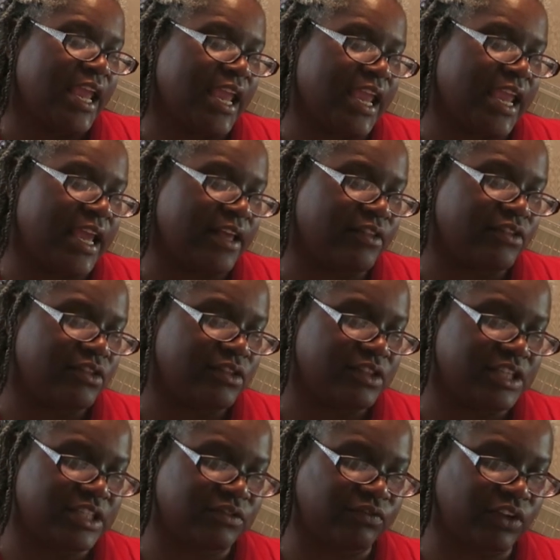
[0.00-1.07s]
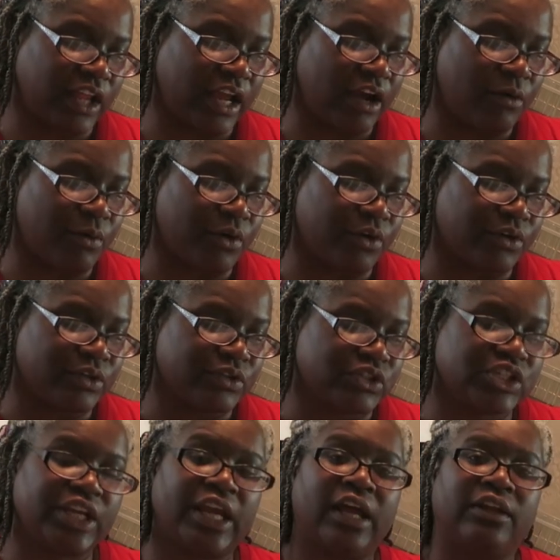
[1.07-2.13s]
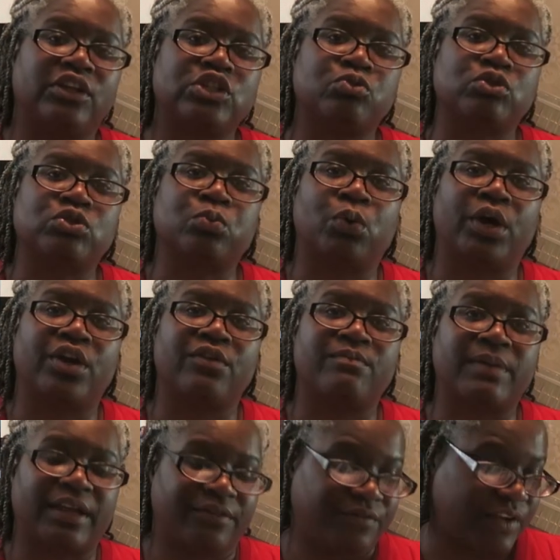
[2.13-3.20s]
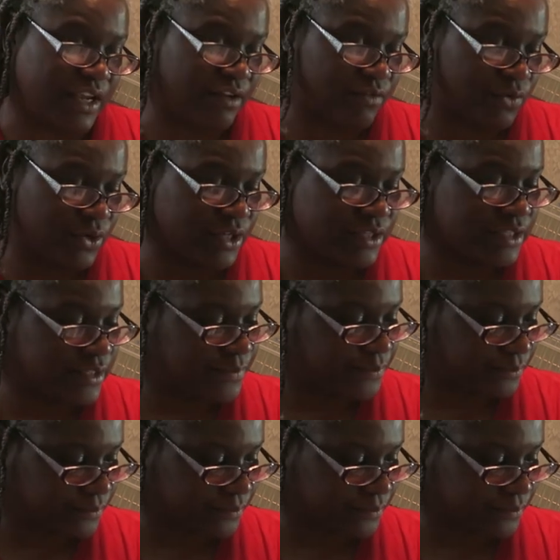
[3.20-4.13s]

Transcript: And this flower challenge was one of my favorites.